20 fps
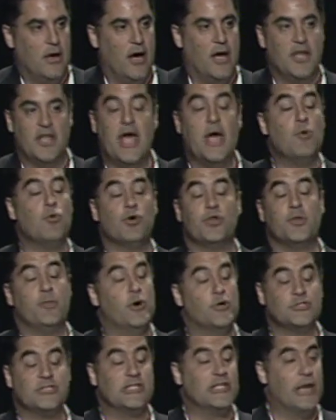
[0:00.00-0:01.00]
They were the
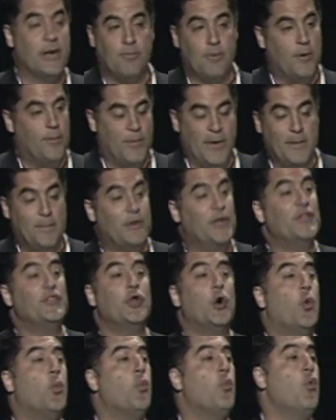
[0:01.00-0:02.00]
most liberal people in
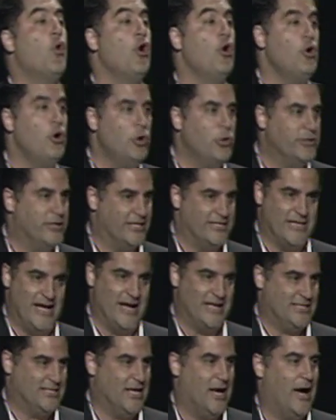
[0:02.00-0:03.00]
the world at
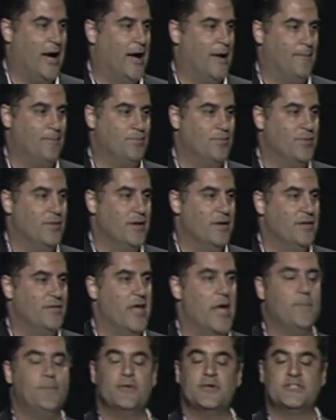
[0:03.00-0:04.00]
that time.
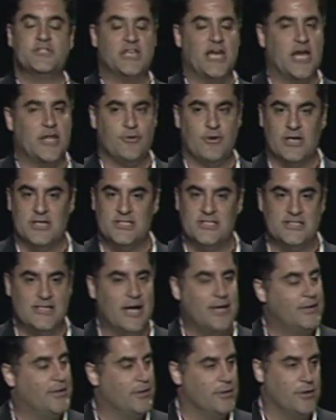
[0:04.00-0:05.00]
They put together a
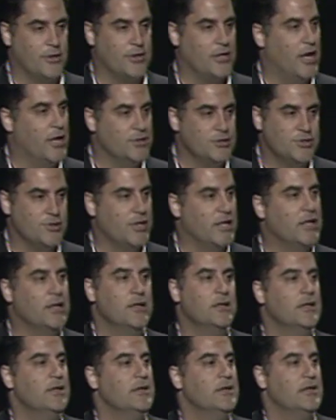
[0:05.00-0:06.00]
secular country,
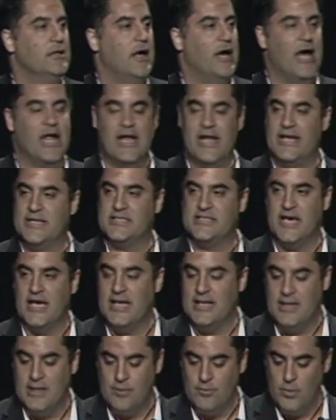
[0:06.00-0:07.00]
and they
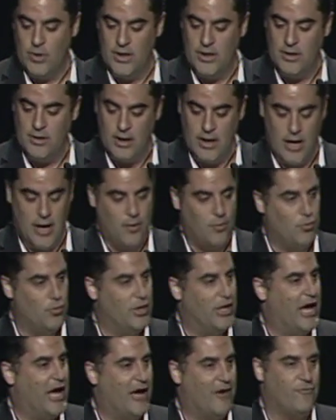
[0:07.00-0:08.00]
said that we
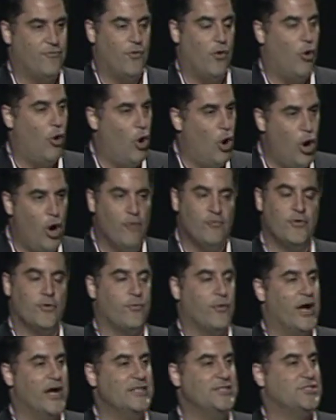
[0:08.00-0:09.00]
will have all the
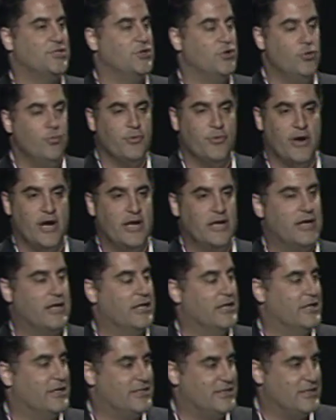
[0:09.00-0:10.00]
rights enumerated
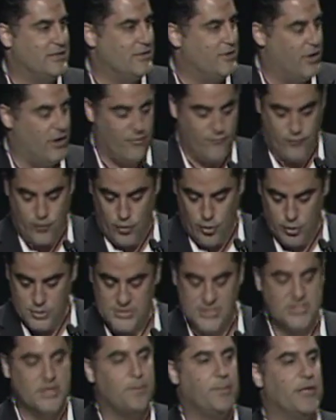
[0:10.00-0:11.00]
in the, of
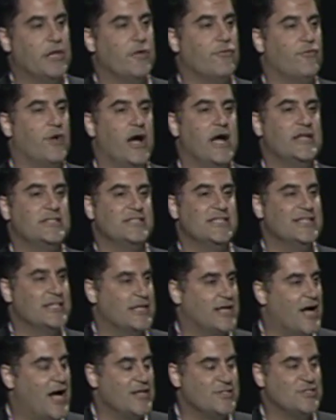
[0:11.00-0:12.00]
course, in the Bill of Rights, in the
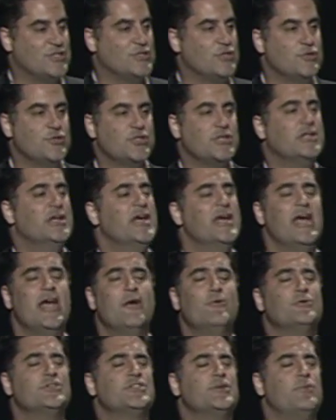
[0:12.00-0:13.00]
Constitution. It
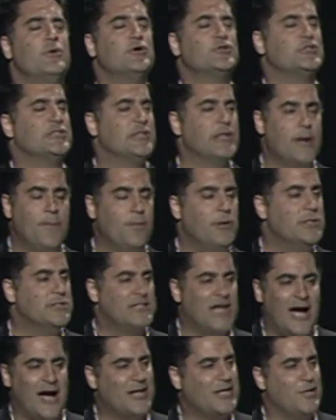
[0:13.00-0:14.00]
was the most liberal
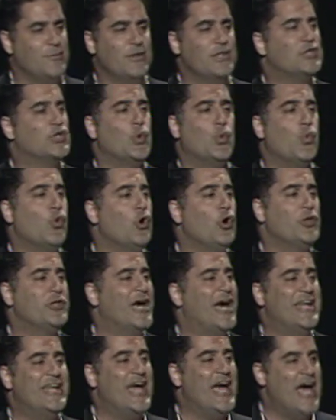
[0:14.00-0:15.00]
document the world
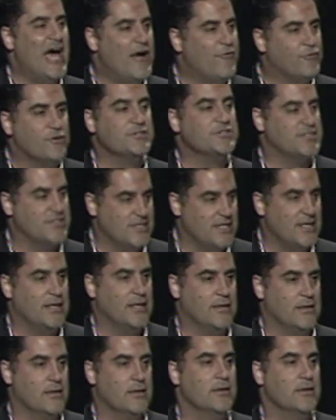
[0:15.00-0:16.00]
had ever
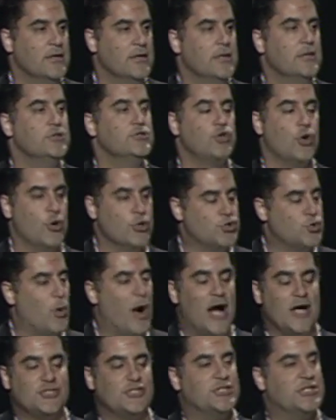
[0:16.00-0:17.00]
seen. George
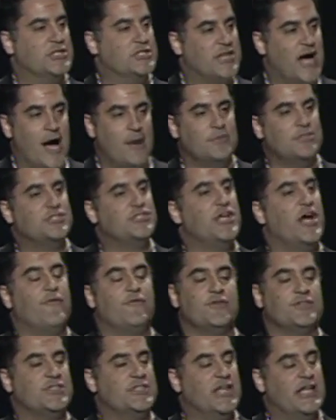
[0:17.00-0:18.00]
Washington, Thomas
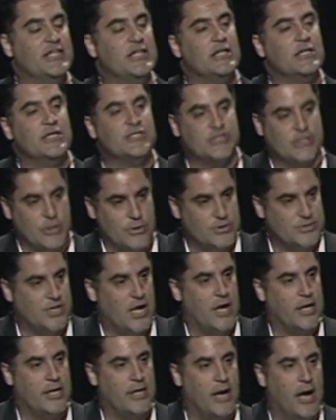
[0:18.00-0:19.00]
Jefferson, and the list goes
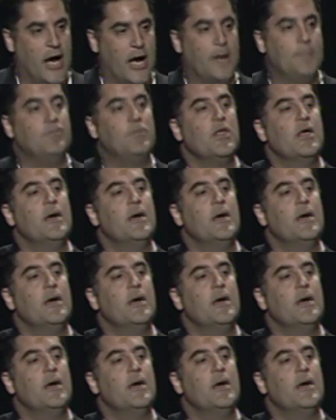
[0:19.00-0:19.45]
on and on.